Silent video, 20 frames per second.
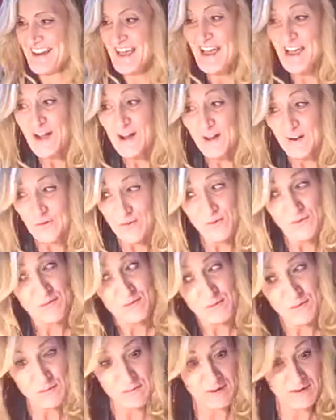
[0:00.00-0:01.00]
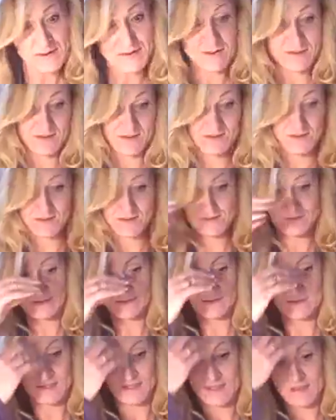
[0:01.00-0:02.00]
Now, what we're going to do
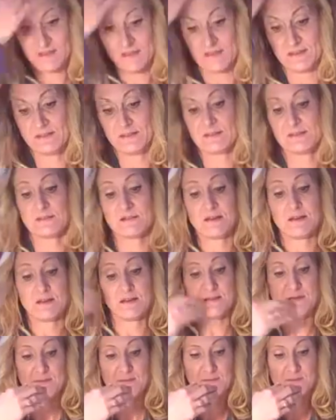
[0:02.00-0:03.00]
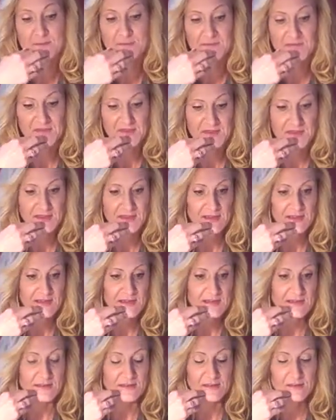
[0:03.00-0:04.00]
is
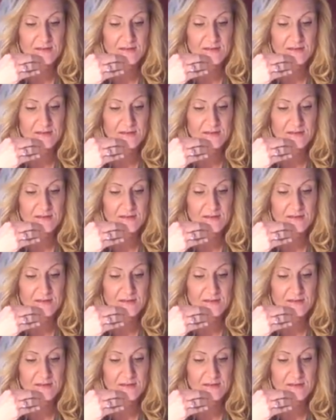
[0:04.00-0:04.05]
the